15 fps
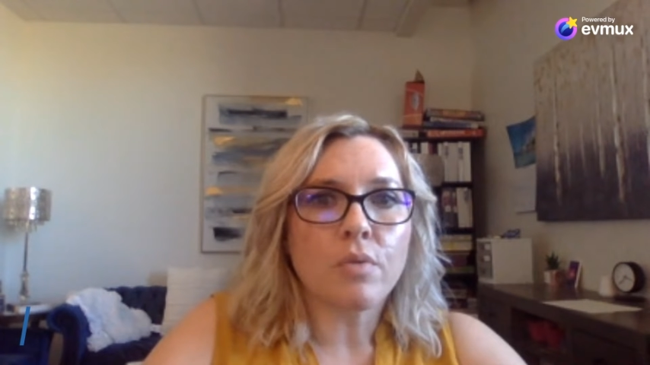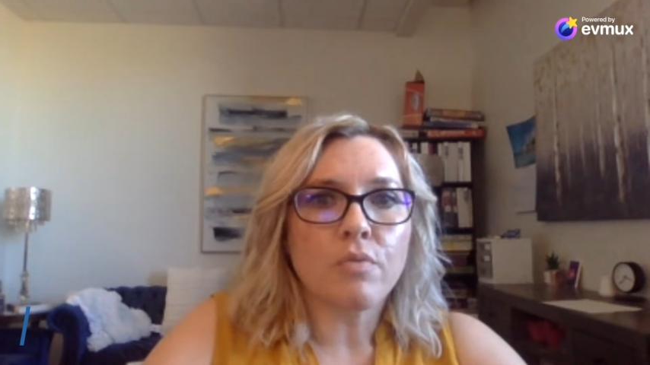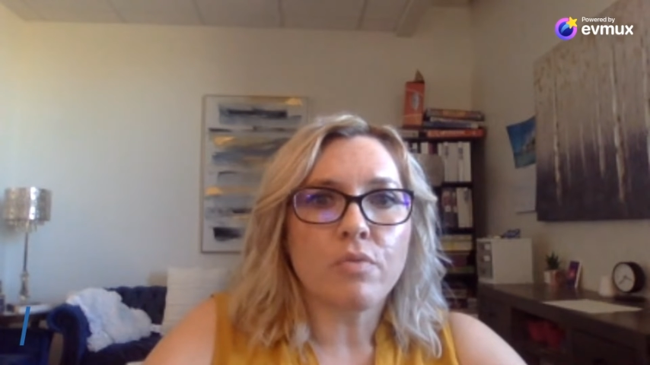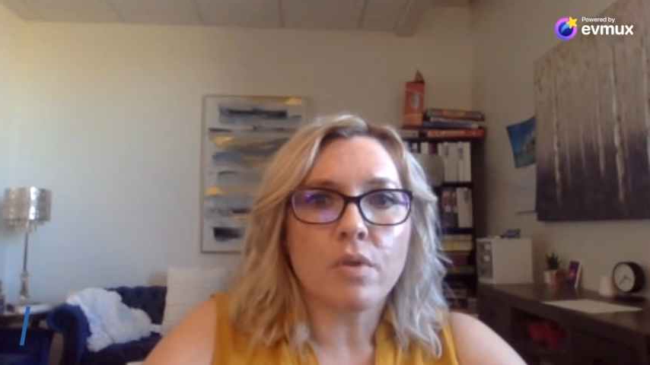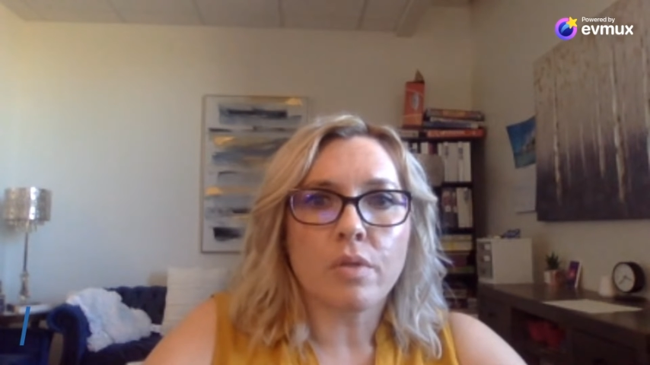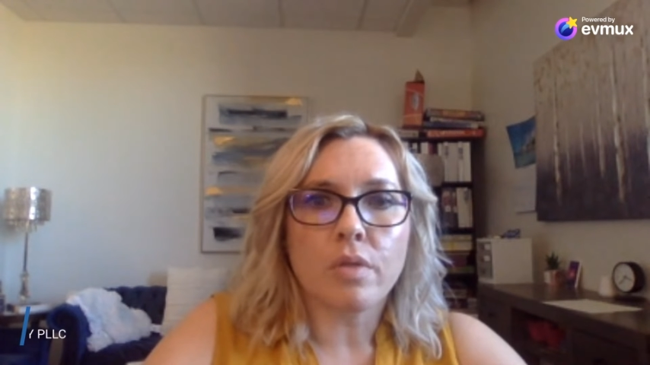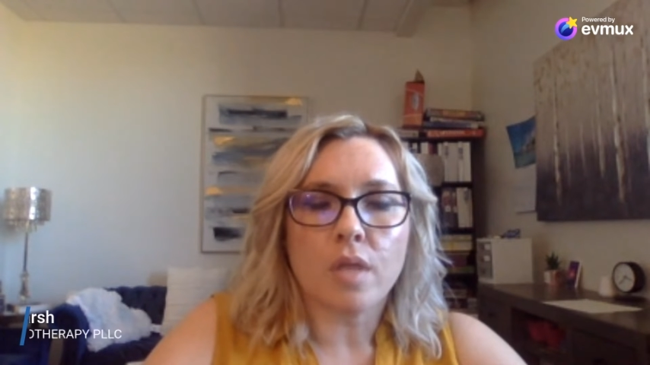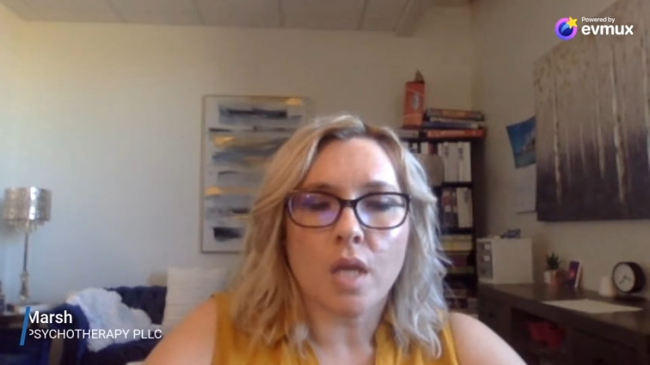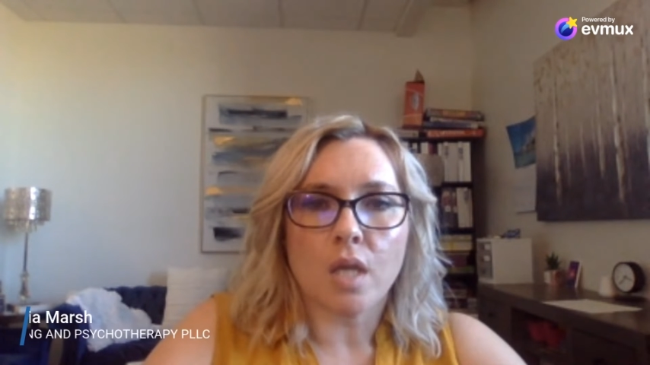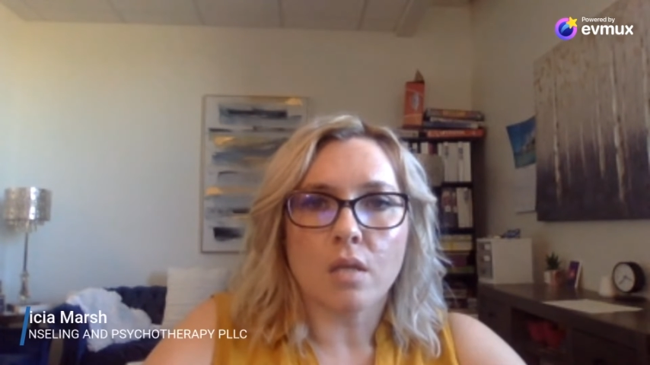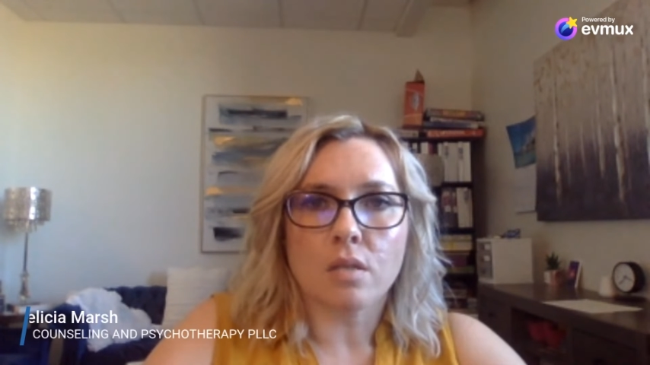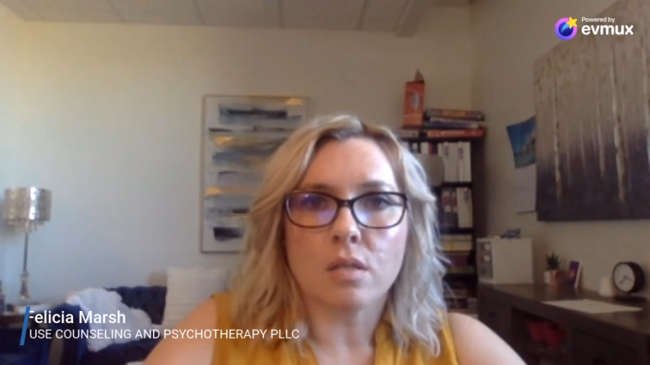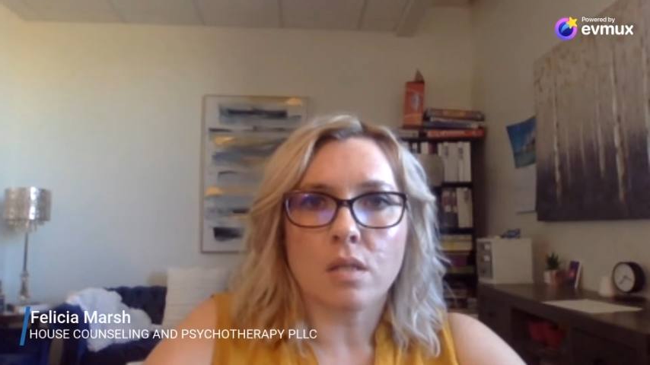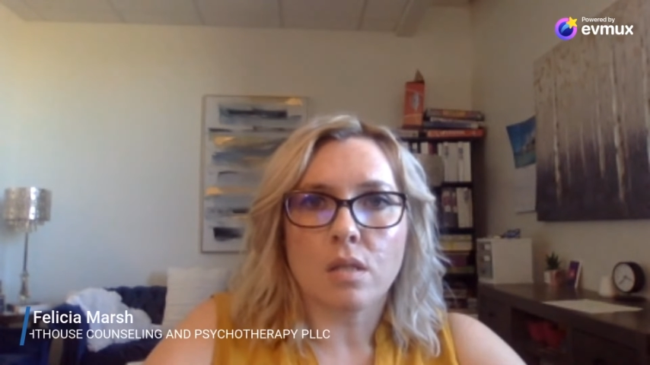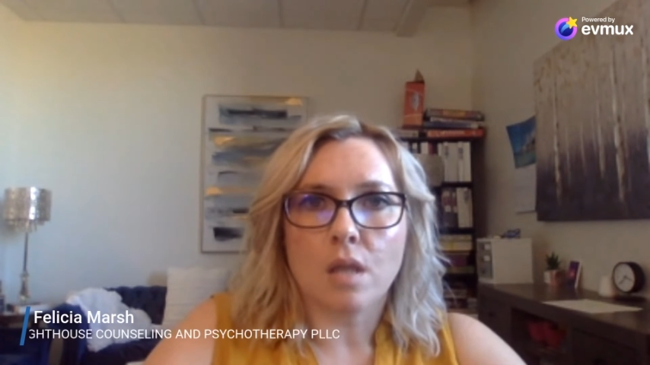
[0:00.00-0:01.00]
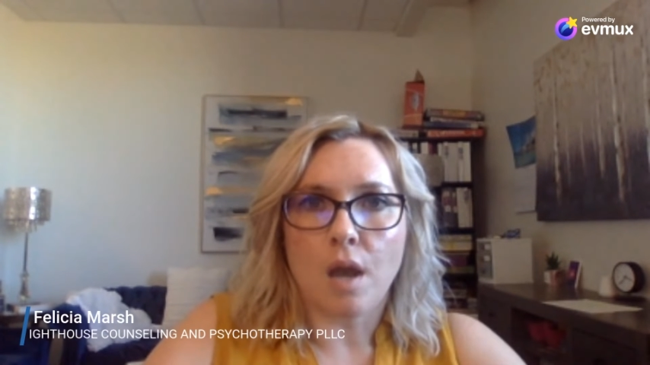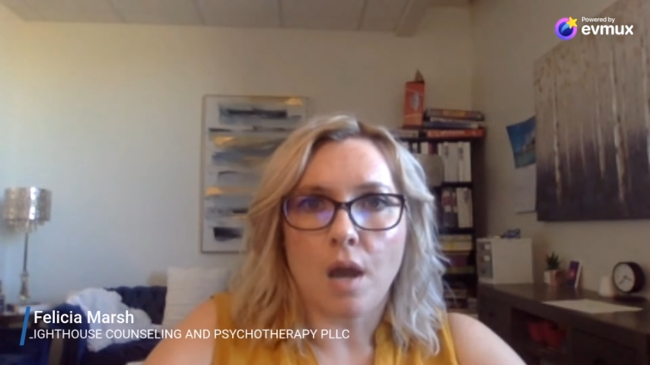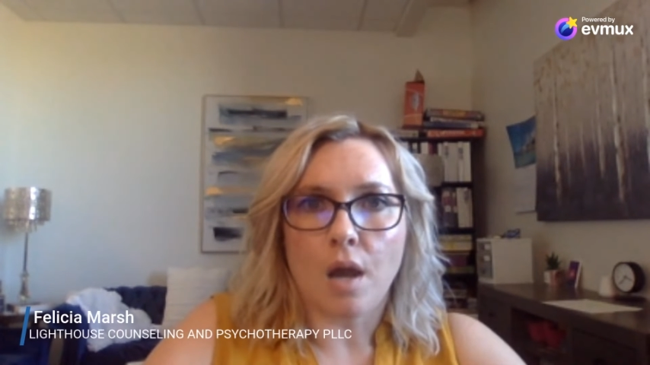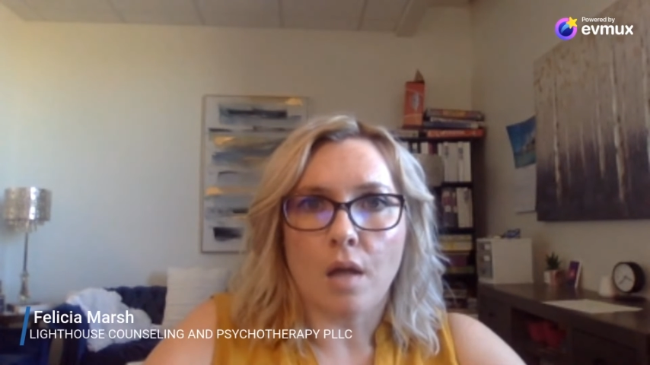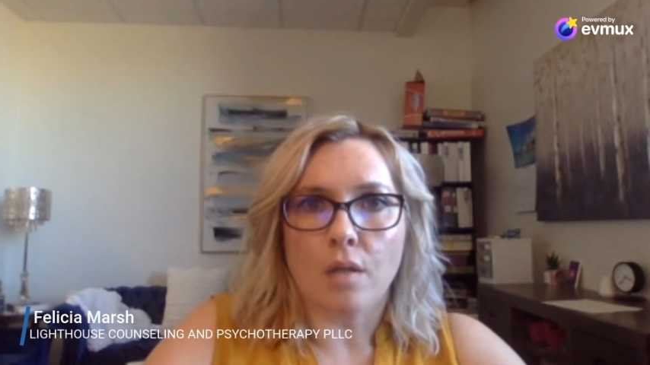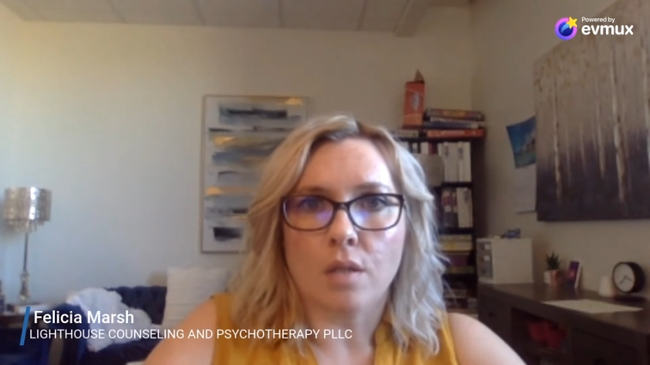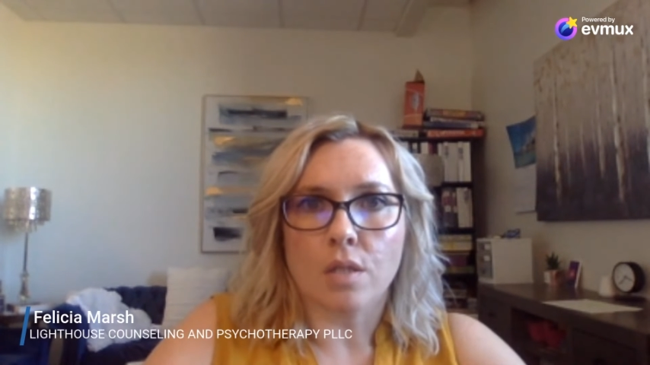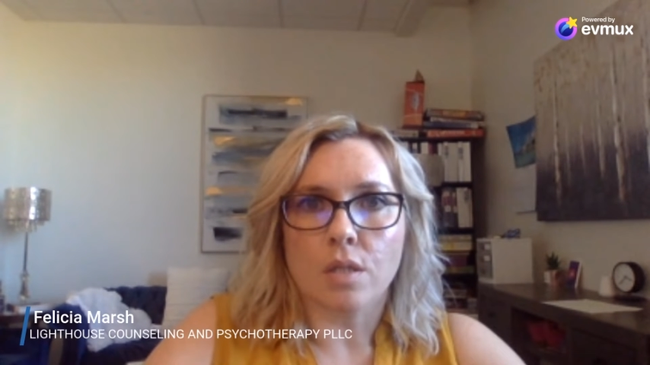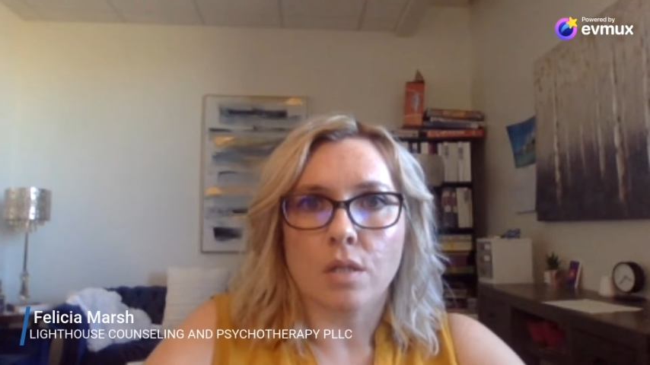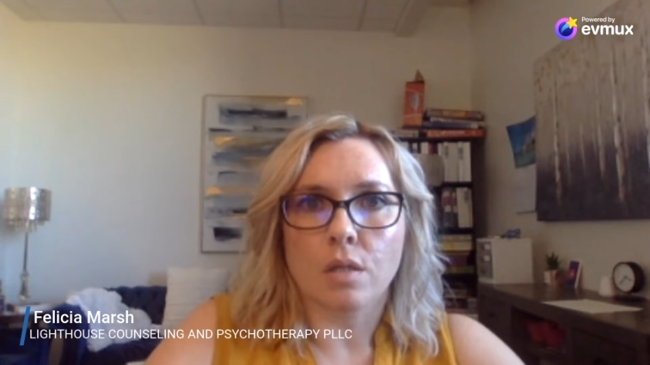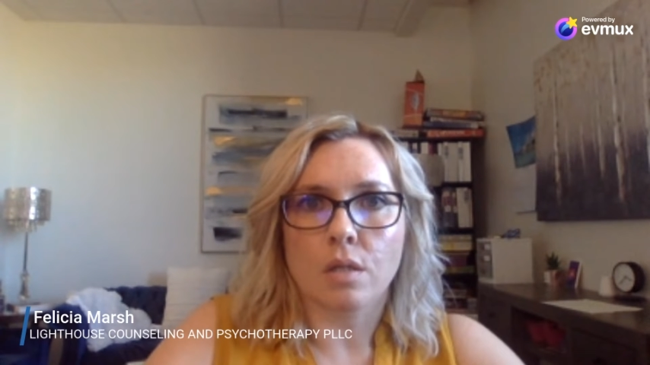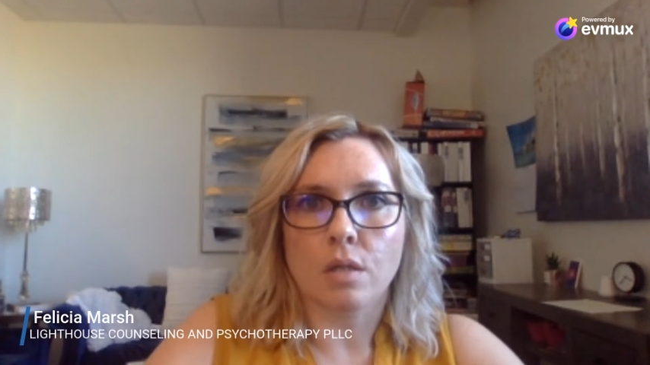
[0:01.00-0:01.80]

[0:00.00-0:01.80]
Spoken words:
of the things that